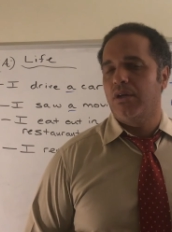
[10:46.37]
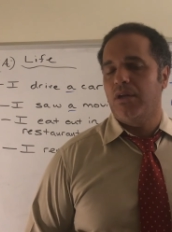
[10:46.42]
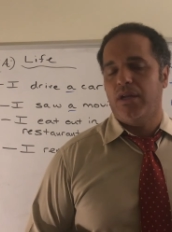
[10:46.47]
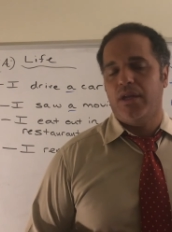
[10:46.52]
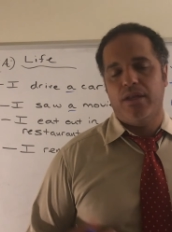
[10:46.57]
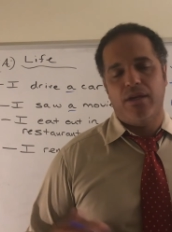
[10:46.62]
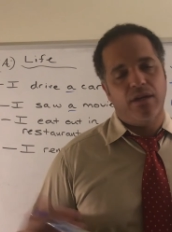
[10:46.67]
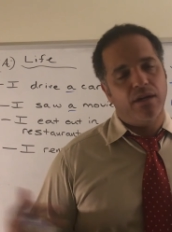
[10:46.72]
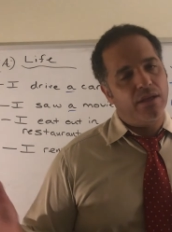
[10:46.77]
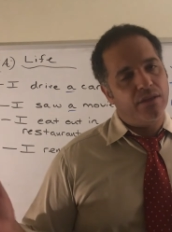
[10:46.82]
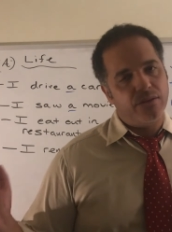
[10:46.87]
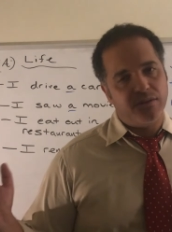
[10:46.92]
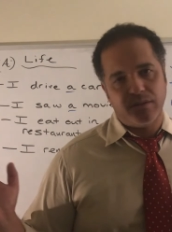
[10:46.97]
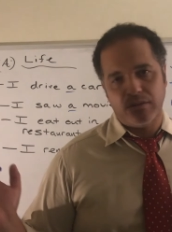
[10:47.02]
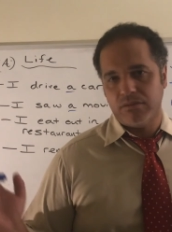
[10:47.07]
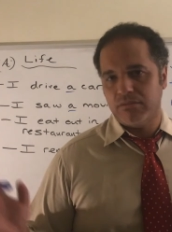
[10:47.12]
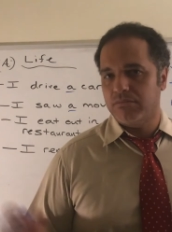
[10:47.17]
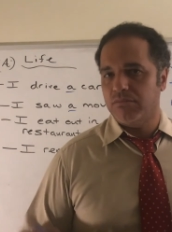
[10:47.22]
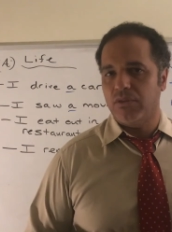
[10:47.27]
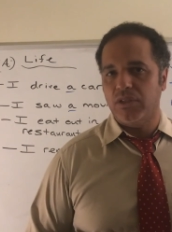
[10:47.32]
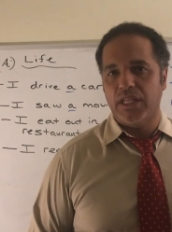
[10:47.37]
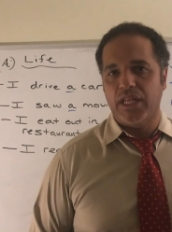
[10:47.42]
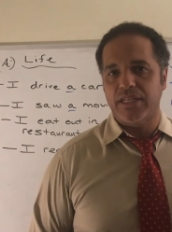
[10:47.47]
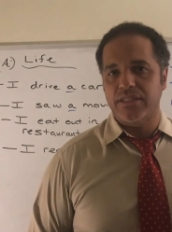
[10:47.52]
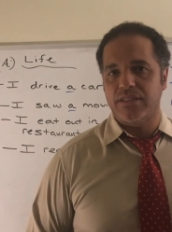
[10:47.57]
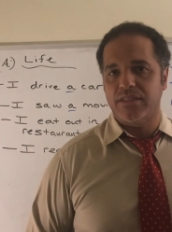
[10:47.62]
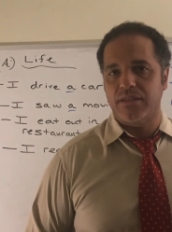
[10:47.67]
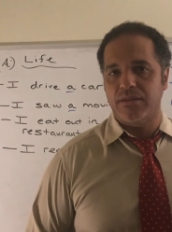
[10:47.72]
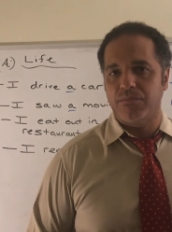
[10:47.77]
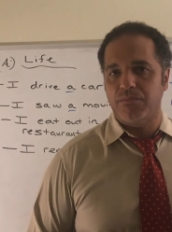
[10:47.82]
in another
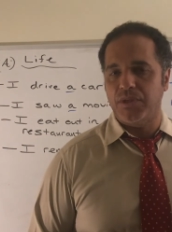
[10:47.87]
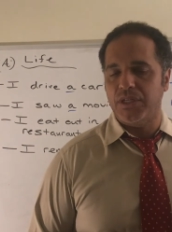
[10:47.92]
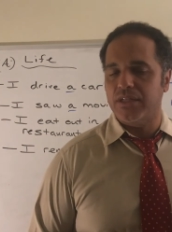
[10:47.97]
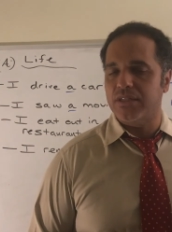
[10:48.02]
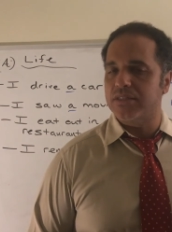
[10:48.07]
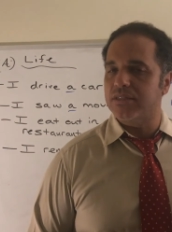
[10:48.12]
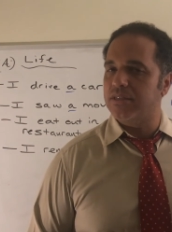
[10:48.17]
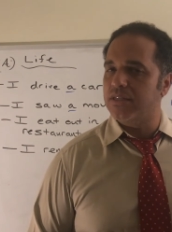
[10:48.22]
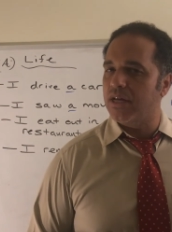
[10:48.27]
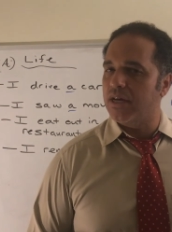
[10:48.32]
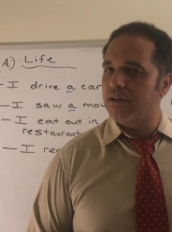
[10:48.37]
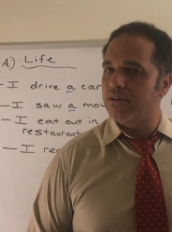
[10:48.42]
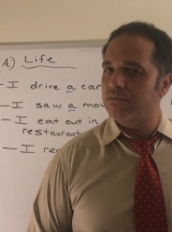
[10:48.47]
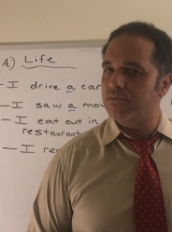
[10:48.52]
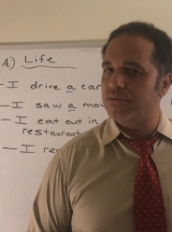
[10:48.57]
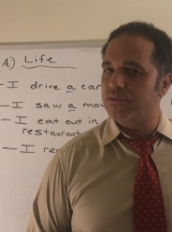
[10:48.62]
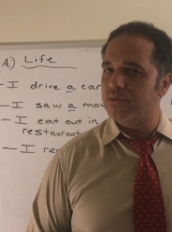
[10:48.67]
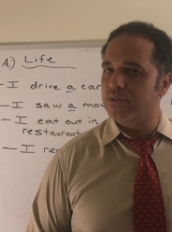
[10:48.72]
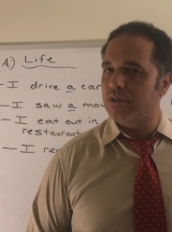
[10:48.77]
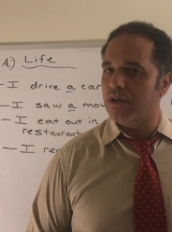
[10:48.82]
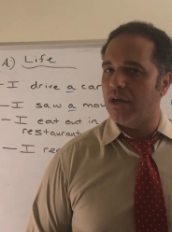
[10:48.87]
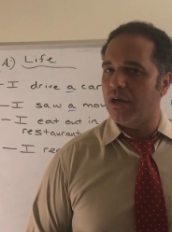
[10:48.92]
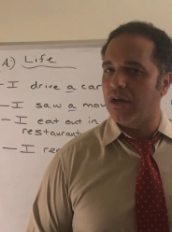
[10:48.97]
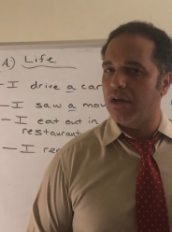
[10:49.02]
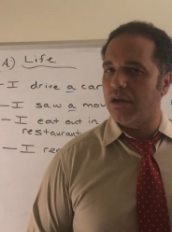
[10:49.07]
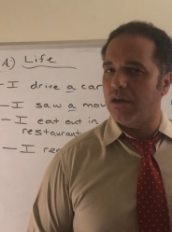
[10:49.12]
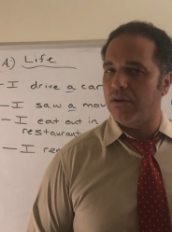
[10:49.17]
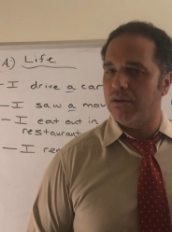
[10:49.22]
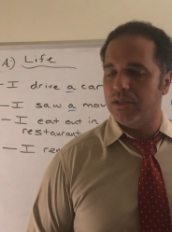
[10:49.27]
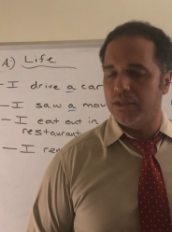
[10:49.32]
lesson because nouns
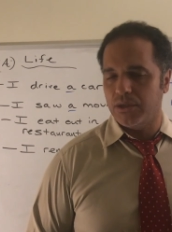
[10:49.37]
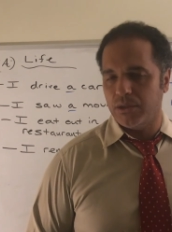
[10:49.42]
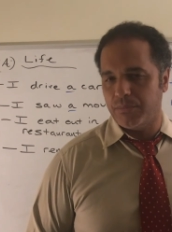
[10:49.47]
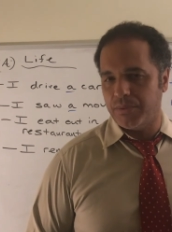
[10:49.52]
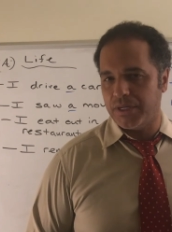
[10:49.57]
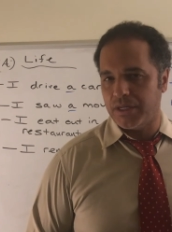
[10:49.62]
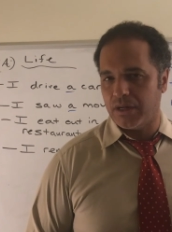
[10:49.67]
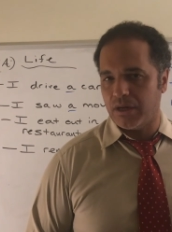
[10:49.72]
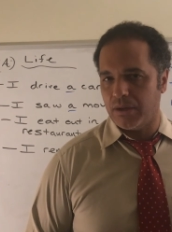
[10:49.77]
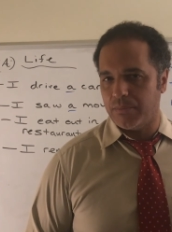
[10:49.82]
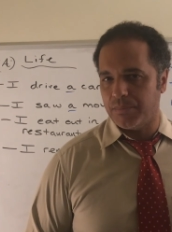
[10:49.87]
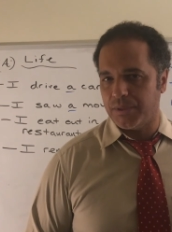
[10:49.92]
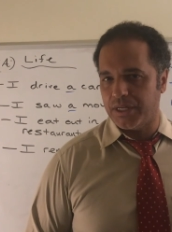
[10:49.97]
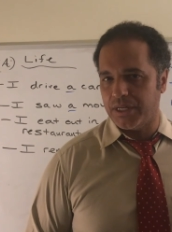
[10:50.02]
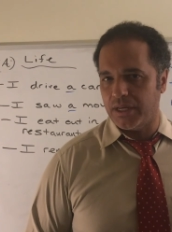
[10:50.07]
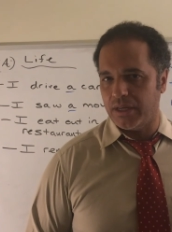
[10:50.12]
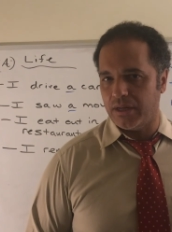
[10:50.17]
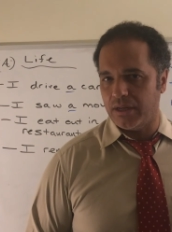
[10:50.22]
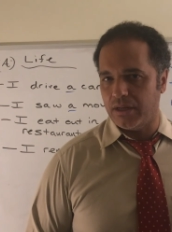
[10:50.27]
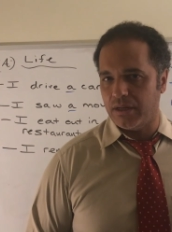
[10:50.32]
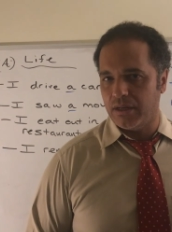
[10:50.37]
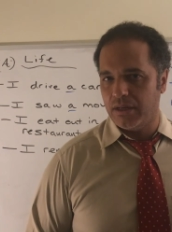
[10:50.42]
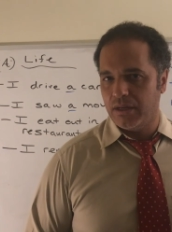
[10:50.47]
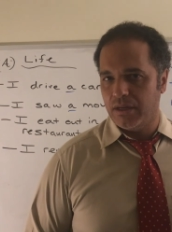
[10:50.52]
are a little bit complicated,